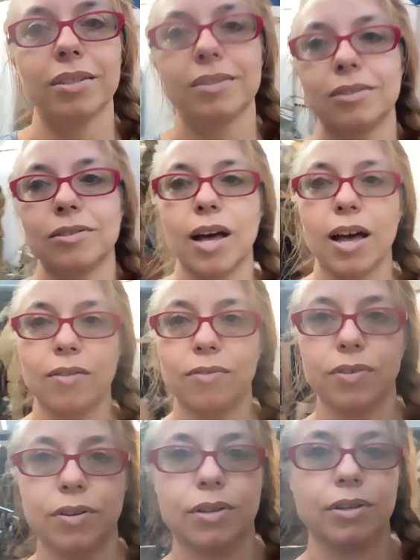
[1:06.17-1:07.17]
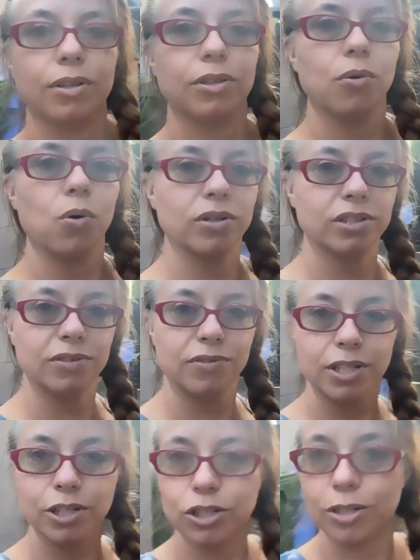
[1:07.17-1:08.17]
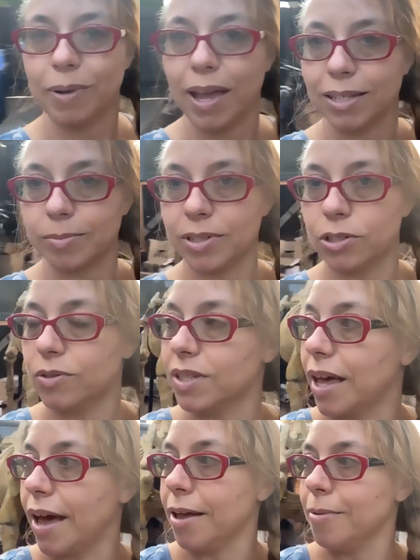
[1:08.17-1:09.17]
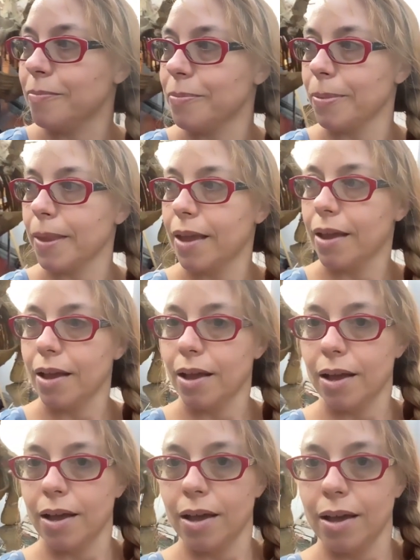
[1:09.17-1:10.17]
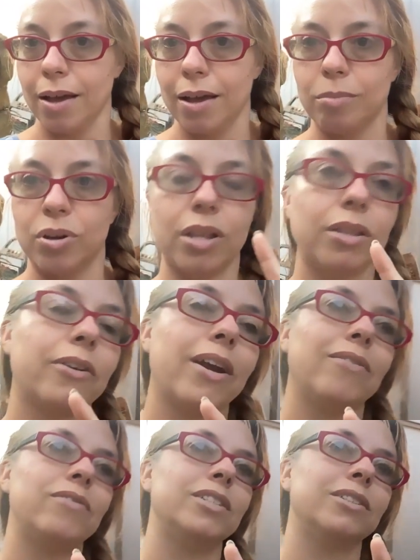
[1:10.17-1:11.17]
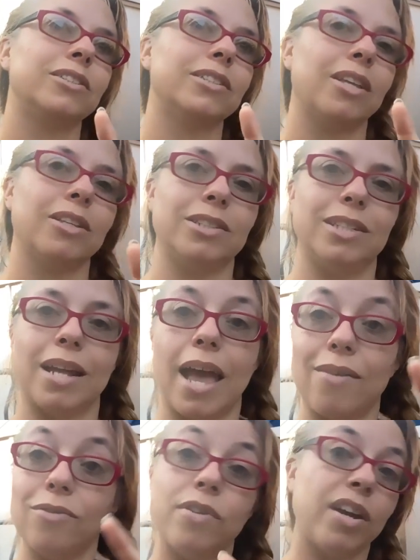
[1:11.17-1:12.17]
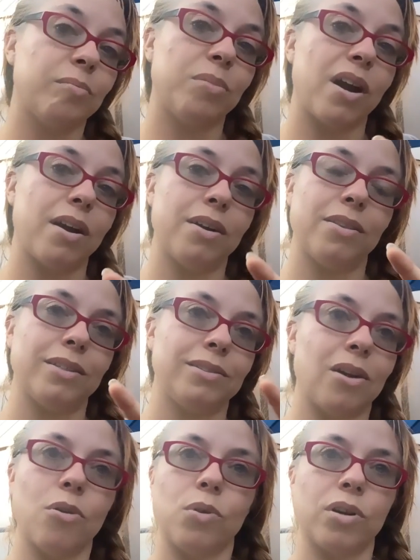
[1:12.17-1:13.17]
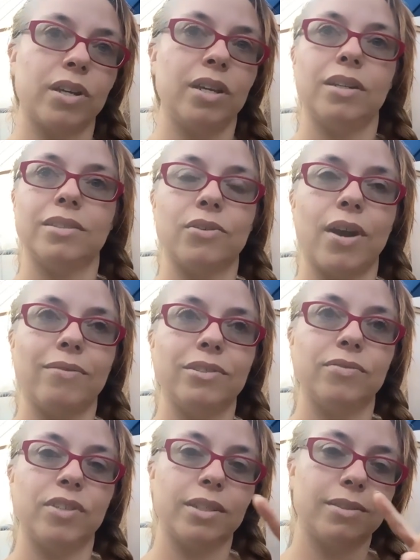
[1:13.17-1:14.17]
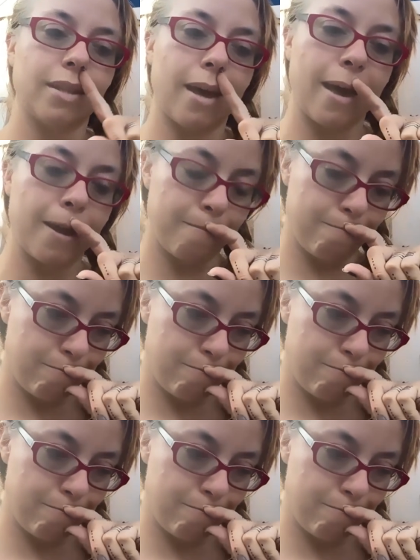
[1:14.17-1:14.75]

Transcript: I still have the horse to finish and my husband's doing that put out the gravedigger skeleton. I have a vampire that's not working, and so I have to fix that.